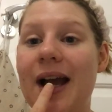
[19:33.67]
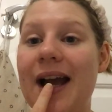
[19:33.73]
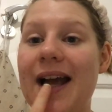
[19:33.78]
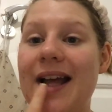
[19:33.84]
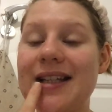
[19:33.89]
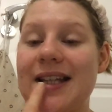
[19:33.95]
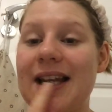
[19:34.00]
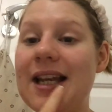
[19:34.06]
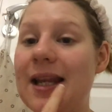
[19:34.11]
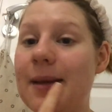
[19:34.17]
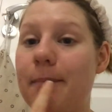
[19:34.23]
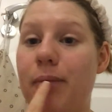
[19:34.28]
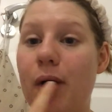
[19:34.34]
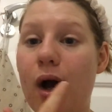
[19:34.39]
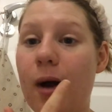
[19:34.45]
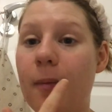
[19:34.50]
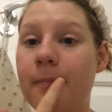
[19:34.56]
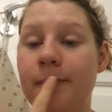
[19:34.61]
and a lip
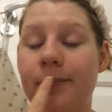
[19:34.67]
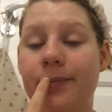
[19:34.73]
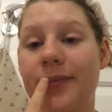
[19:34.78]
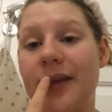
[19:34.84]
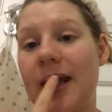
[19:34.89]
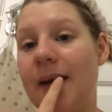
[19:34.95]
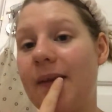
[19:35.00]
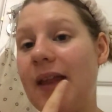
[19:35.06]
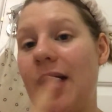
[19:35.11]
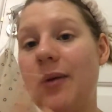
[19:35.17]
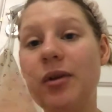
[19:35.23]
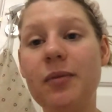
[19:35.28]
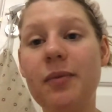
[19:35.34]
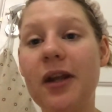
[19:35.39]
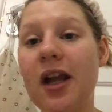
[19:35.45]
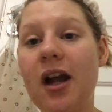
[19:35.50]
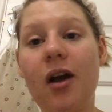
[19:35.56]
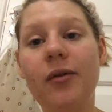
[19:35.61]
balm, and that would
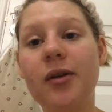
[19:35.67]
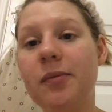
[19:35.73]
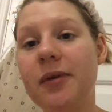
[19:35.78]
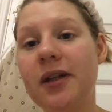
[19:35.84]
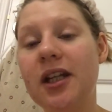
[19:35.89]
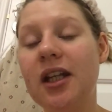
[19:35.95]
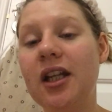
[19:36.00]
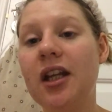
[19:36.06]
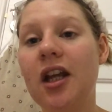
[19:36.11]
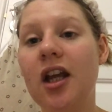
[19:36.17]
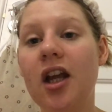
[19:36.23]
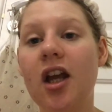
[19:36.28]
be it.